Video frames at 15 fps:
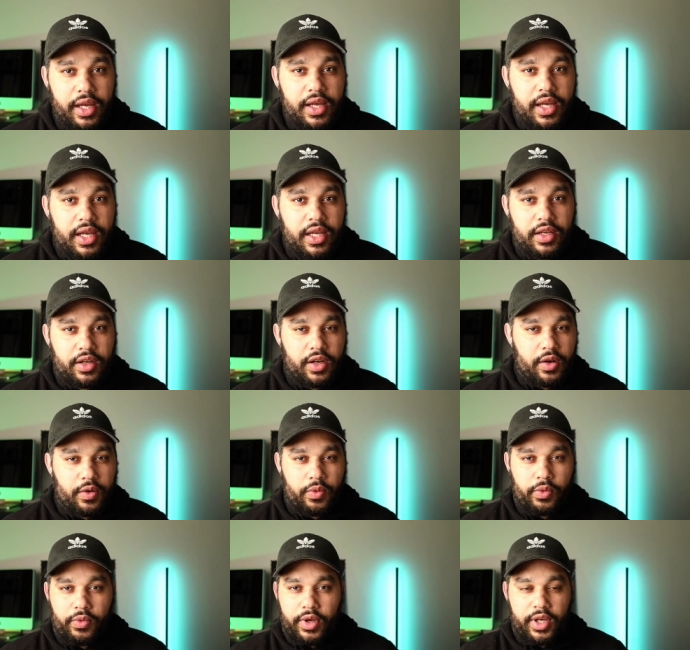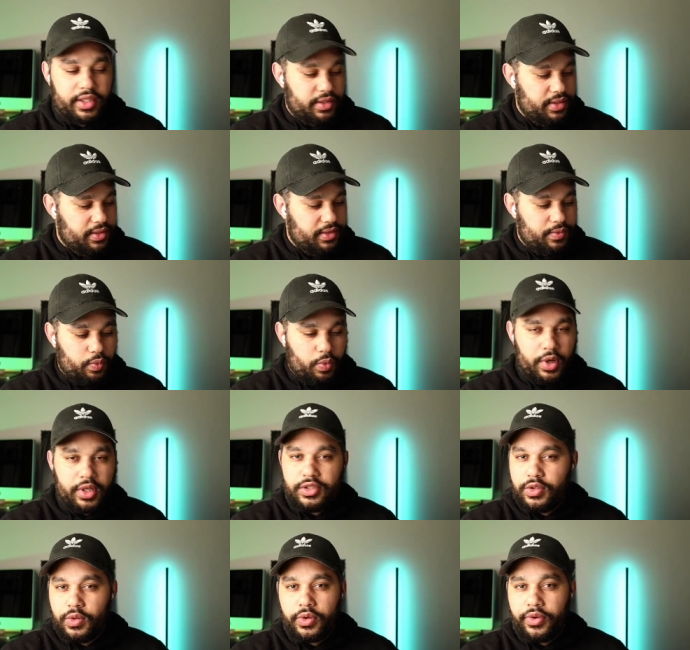you know it's one,
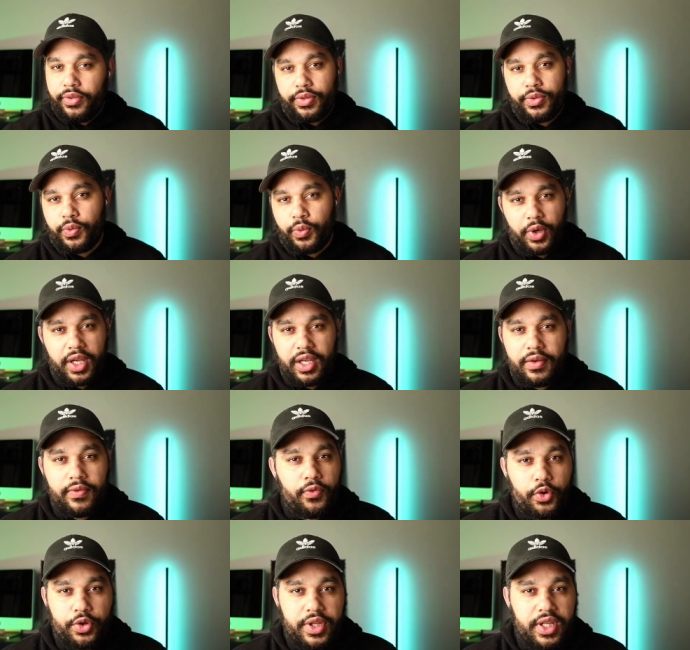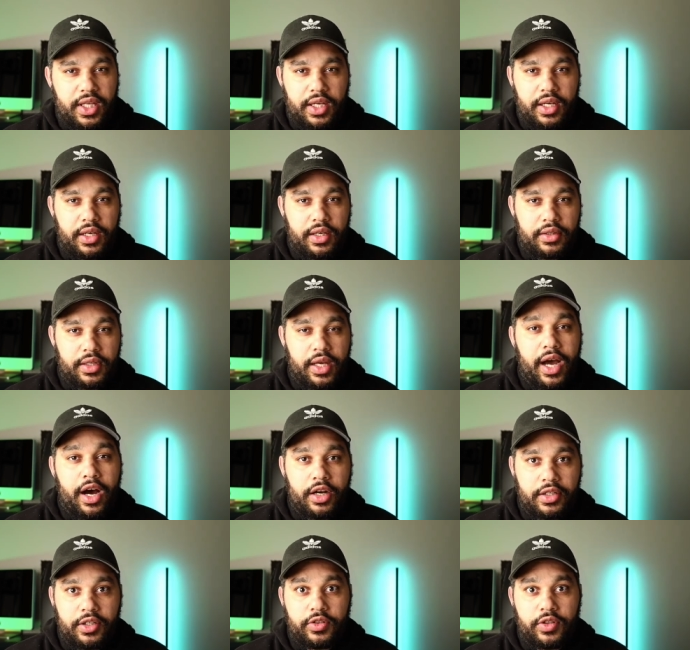two, or three for the uh, the
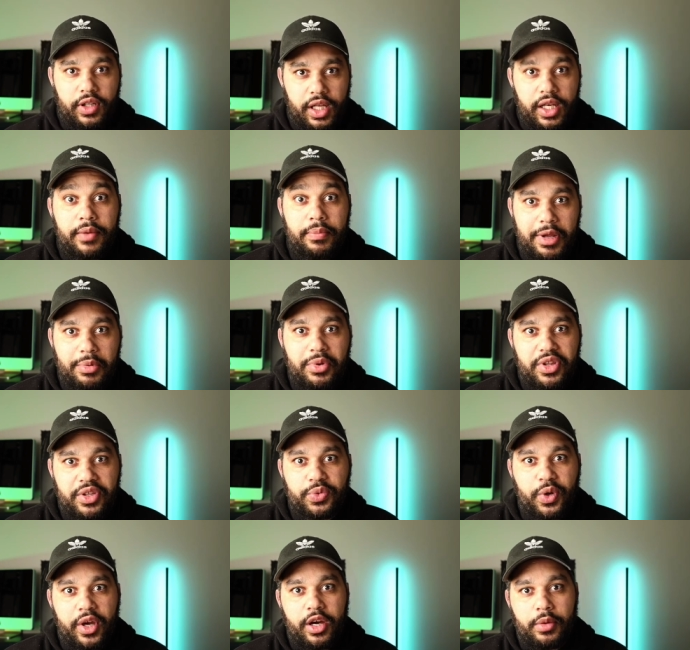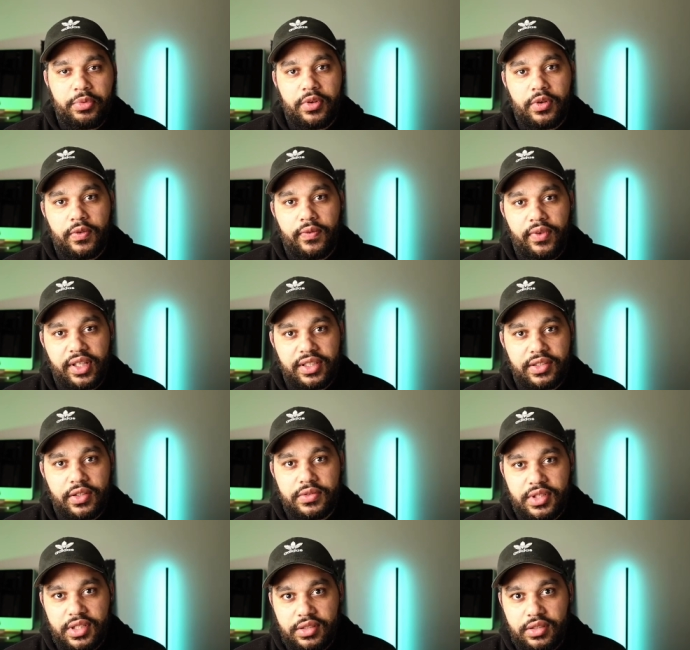audio delay, and maybe this will help you fix
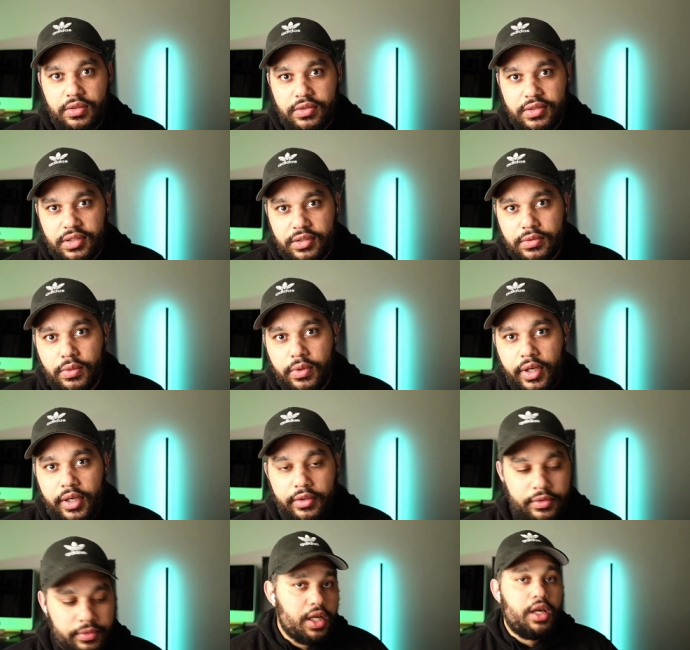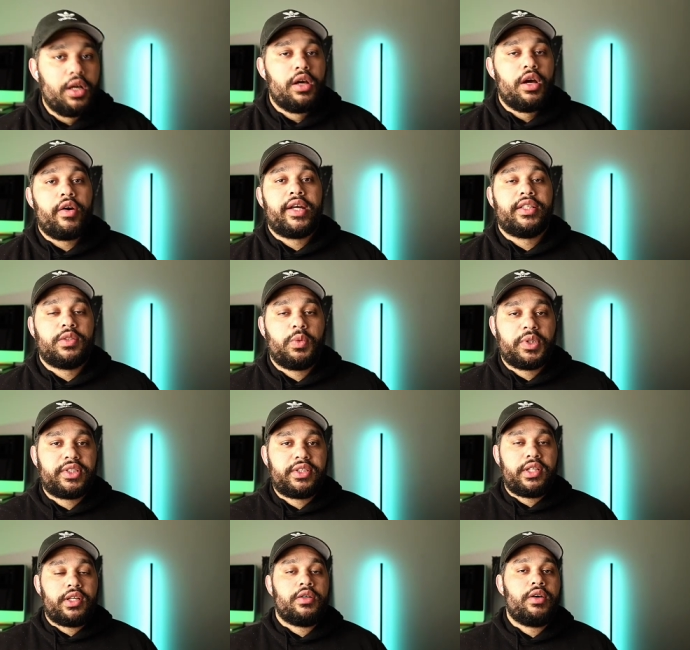those issues as well. All right, so we're
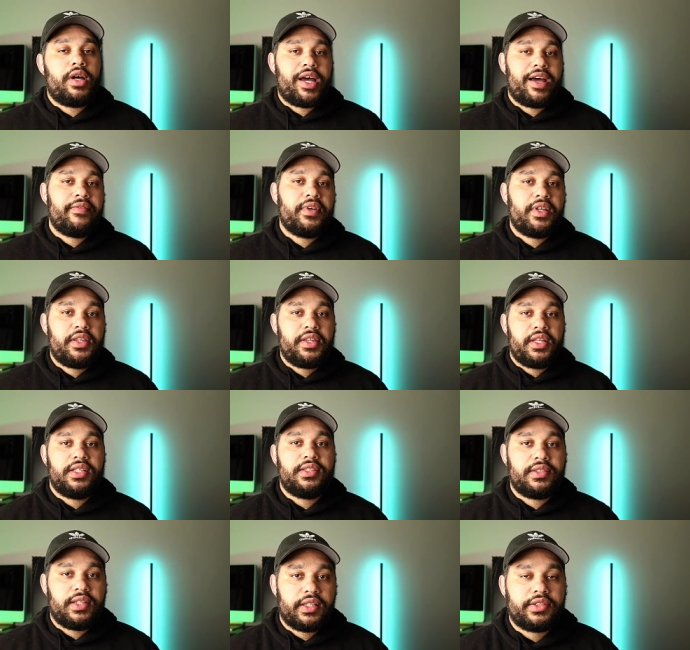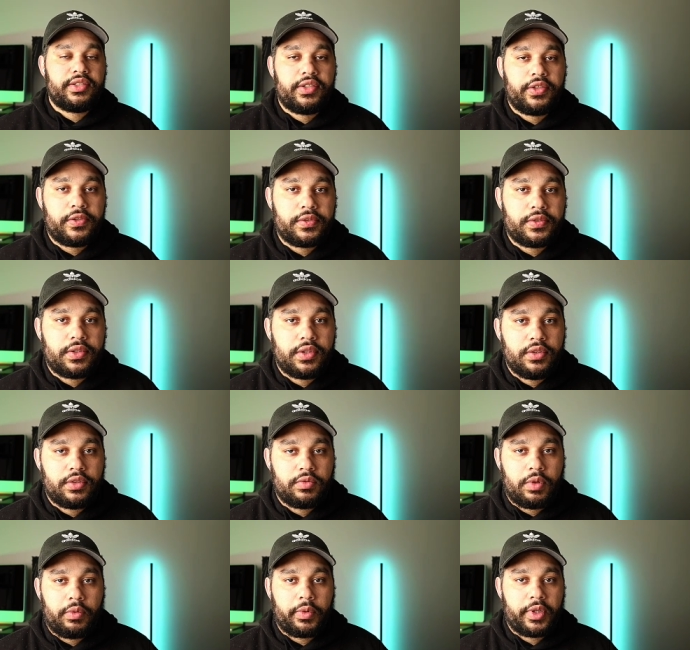still having these issues. So
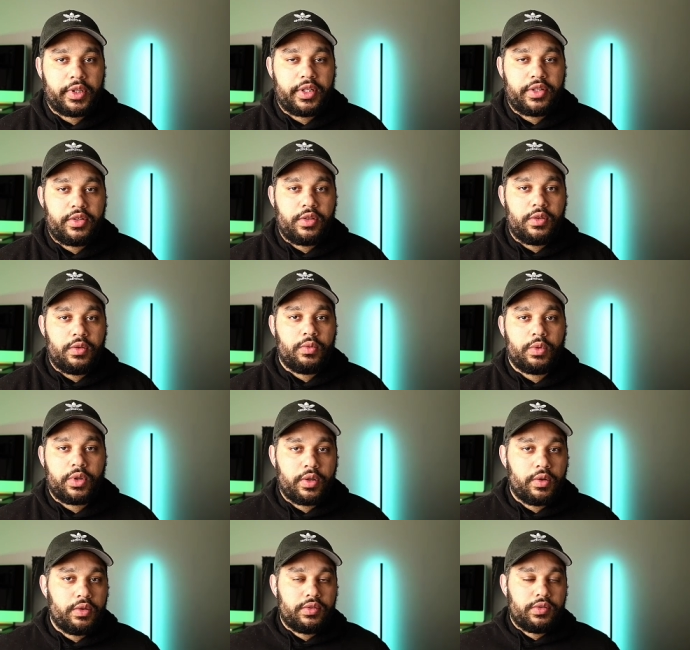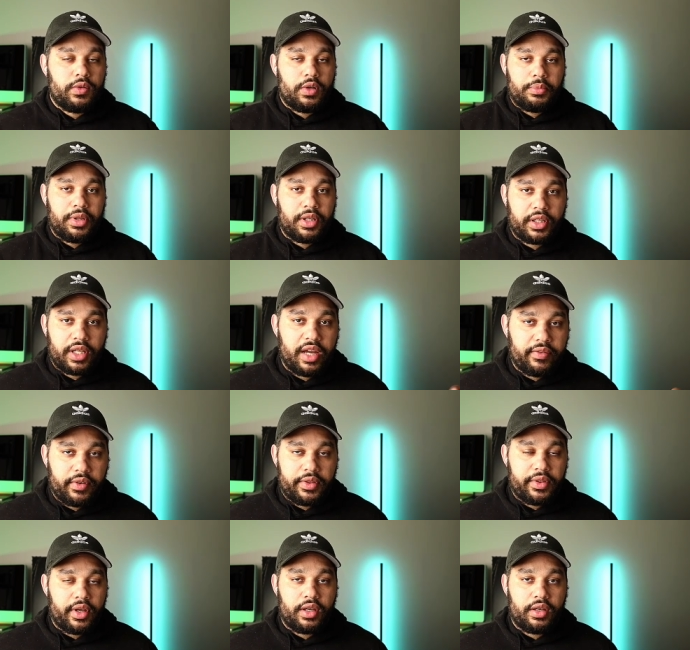what we're gonna do, we're going to unplug
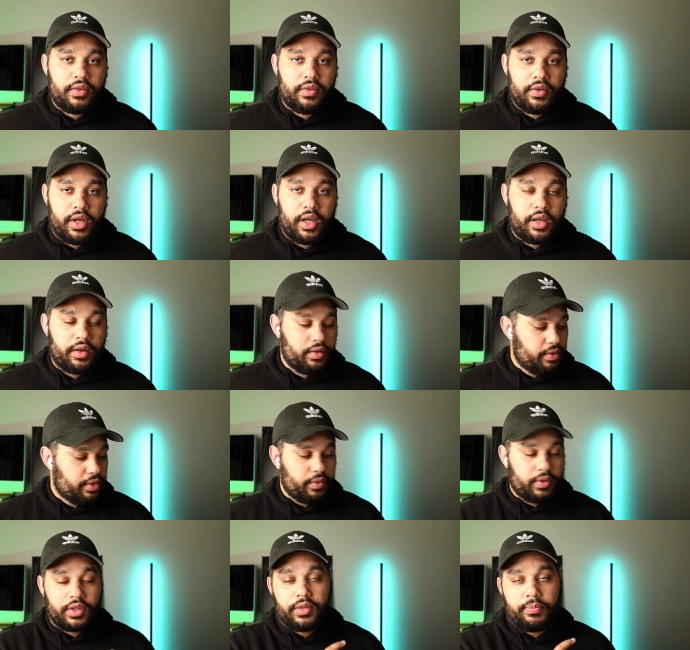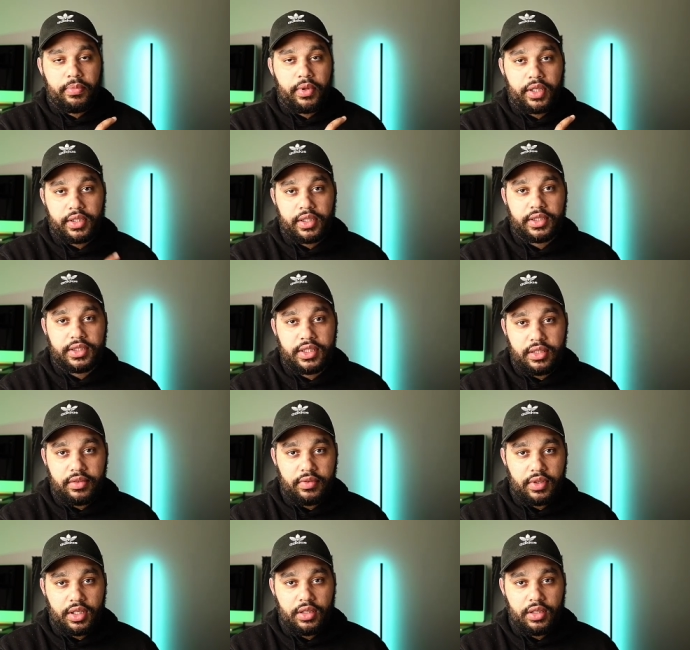everything, okay? They're gonna plug the TV,